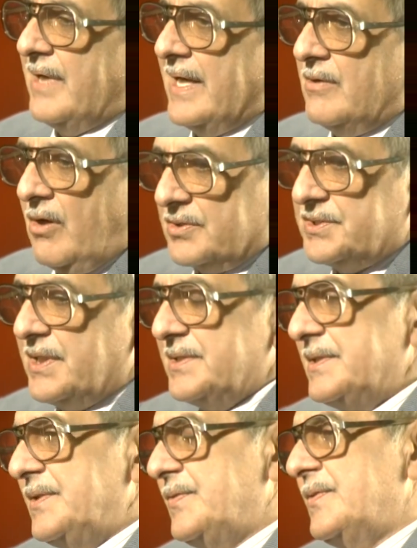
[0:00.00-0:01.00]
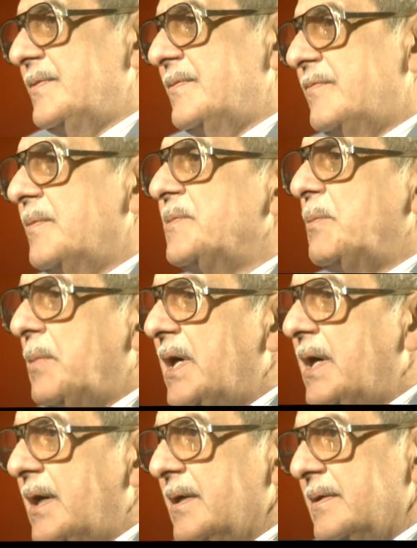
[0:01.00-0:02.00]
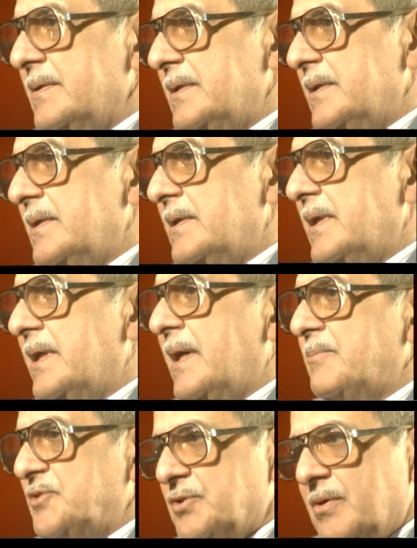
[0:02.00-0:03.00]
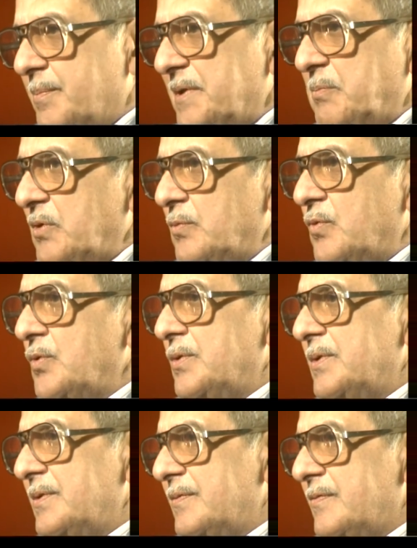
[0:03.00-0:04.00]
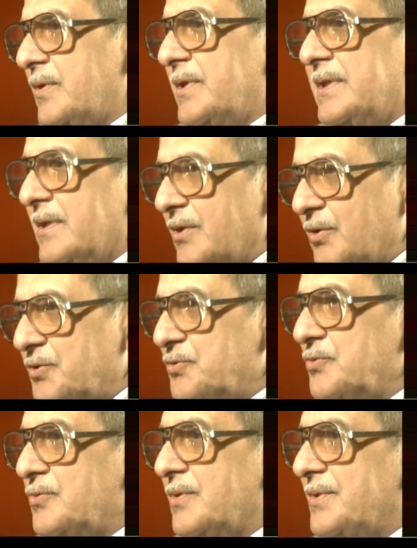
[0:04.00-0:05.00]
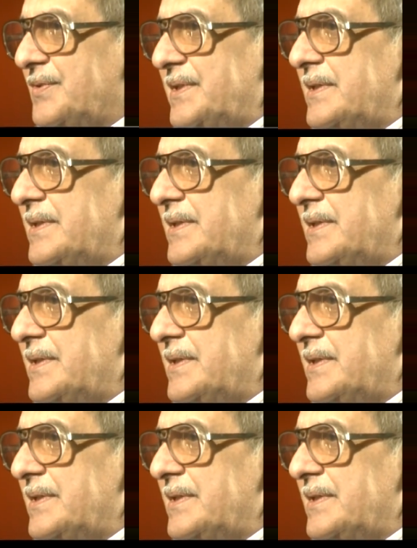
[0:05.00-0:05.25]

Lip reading: ad hoc judges from the bar, and I'm sure people would, for a year or two or 3